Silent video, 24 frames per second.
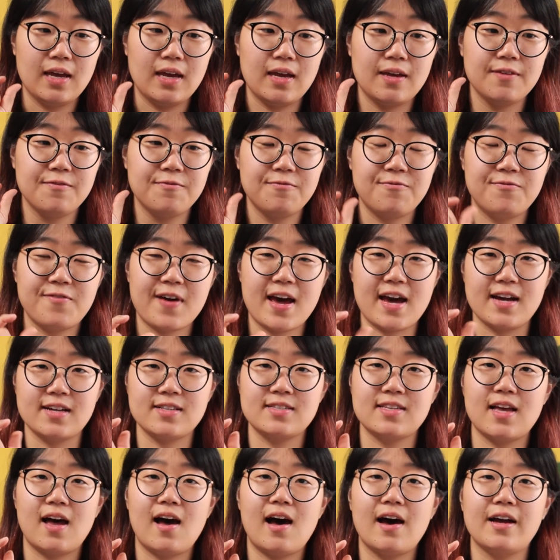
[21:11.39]
In
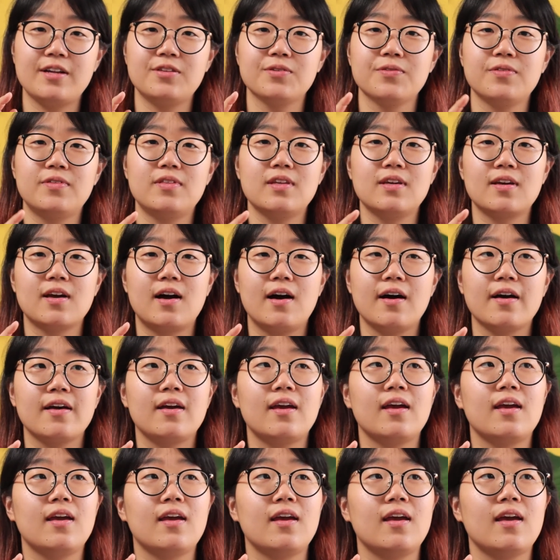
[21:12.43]
fact, I don't think
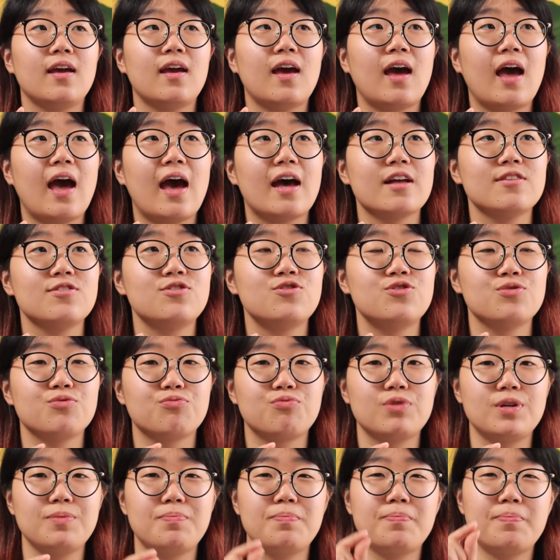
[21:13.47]
I had to
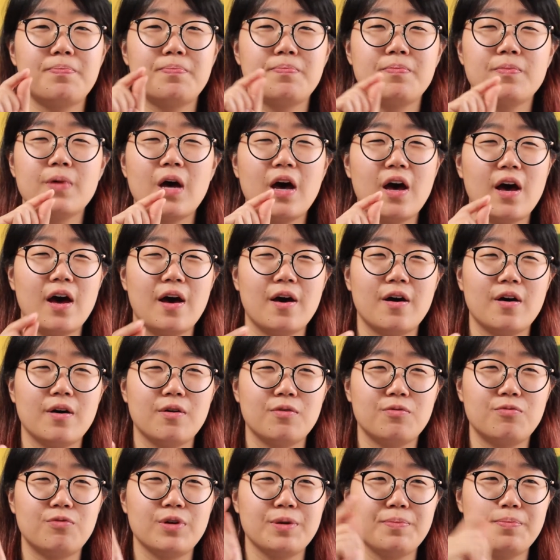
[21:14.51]

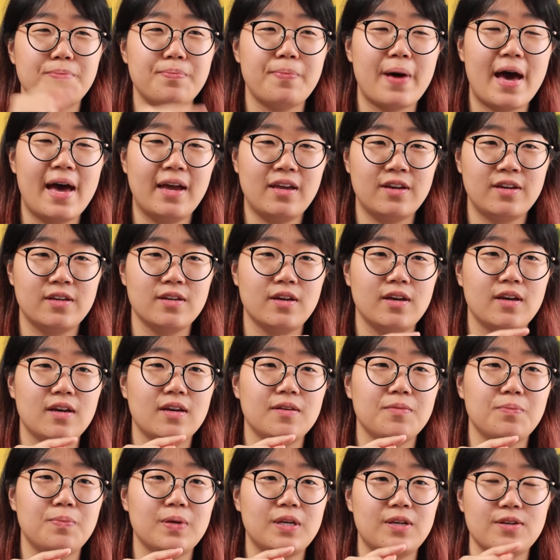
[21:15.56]
rip back
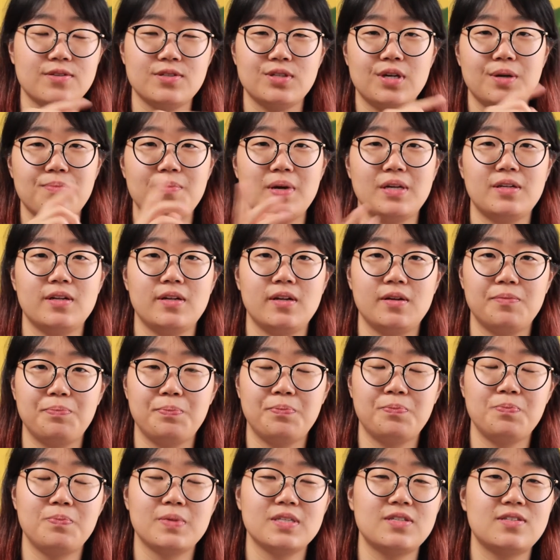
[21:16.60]
because I made a
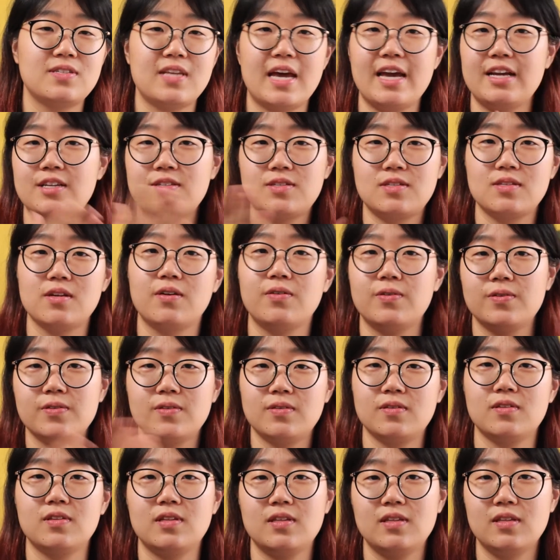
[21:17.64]
mistakes
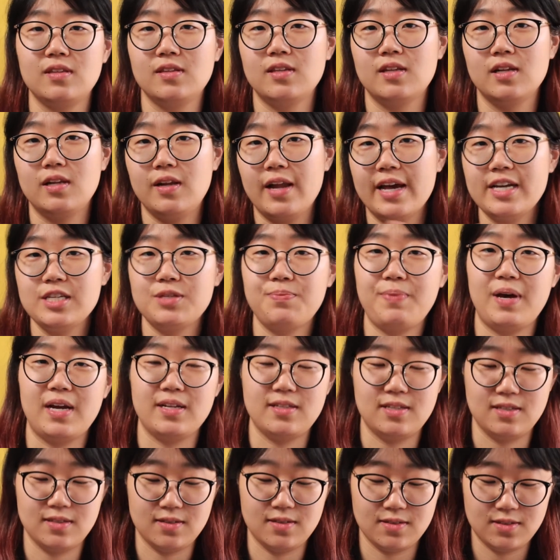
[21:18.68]
on the lace
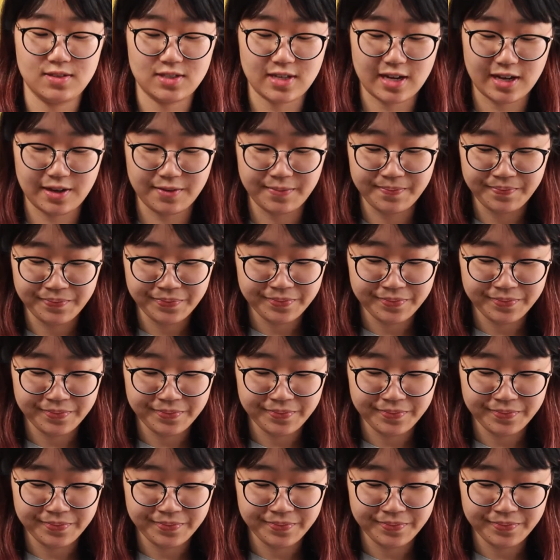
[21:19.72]
pattern. So